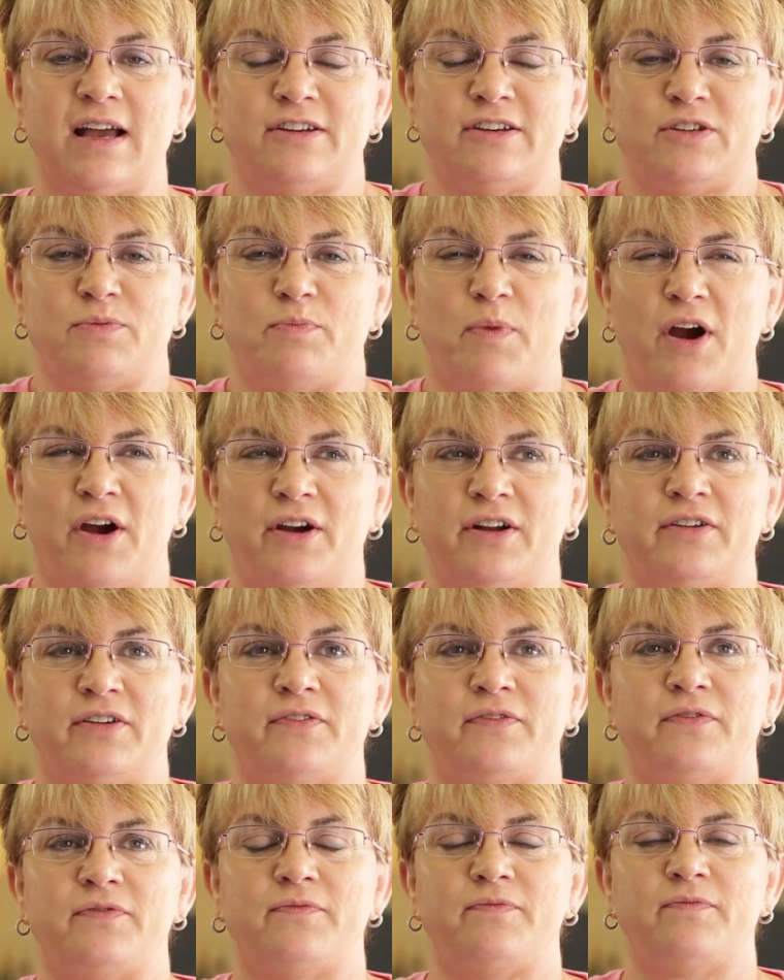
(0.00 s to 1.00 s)
not just part of
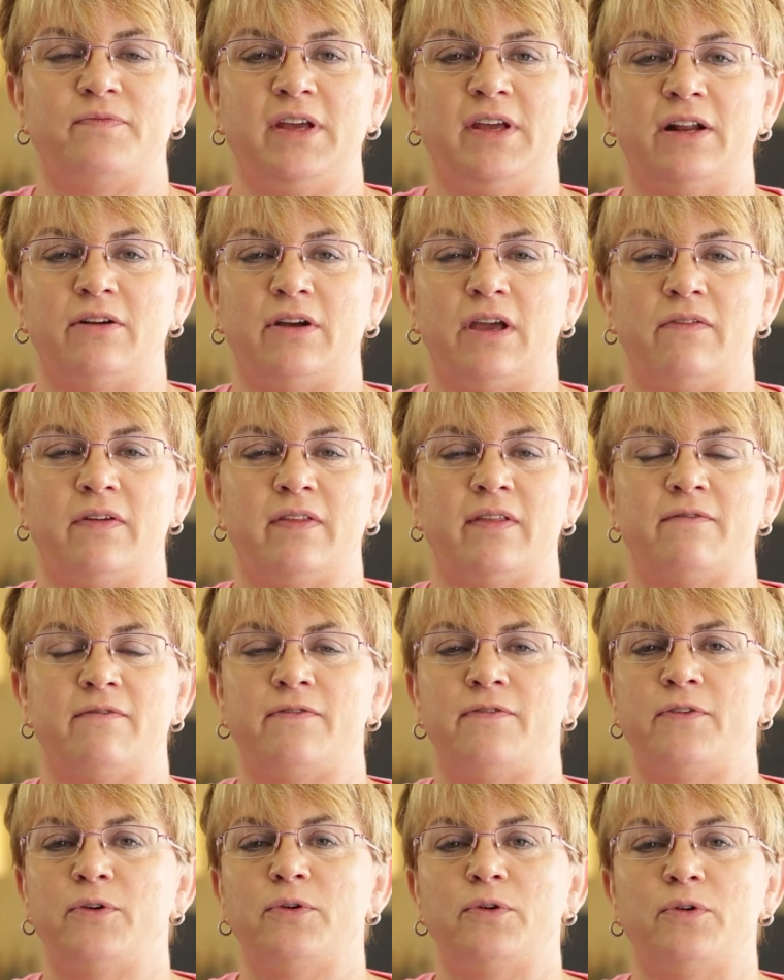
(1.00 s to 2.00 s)
you know giving them
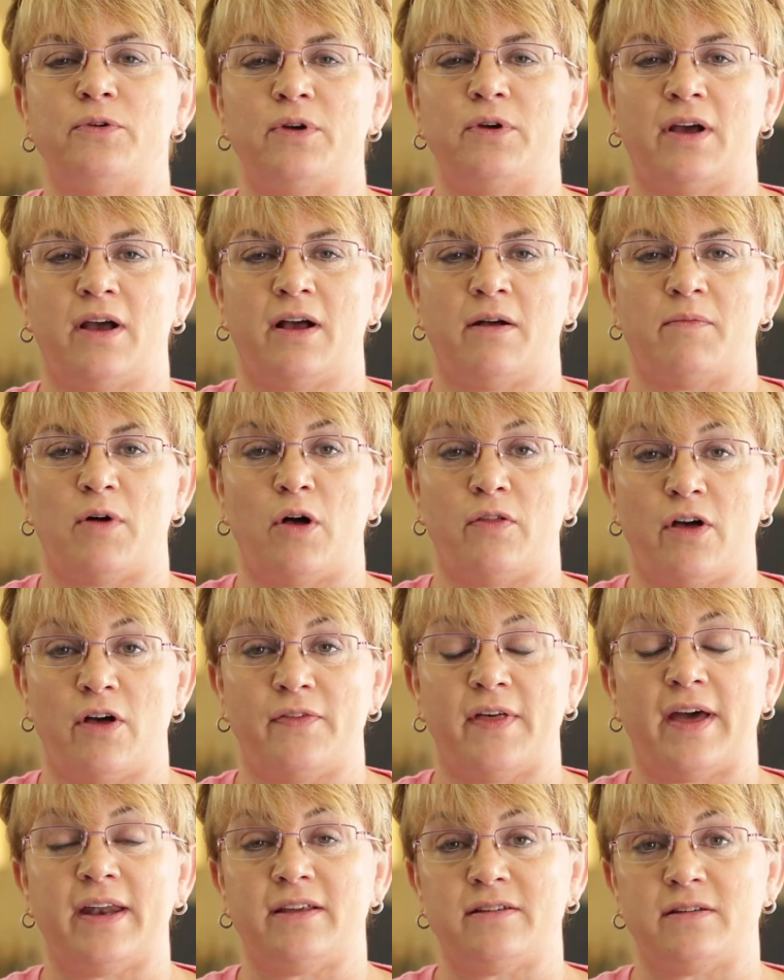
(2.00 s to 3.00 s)
food, um, although
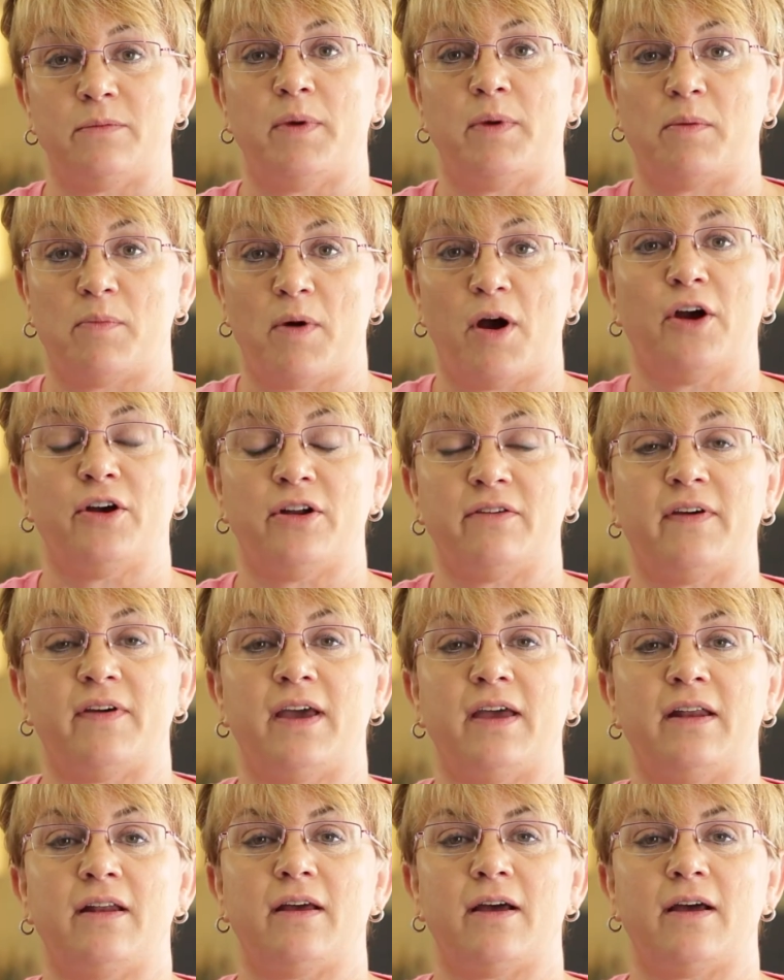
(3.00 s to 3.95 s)
that is a big part of it.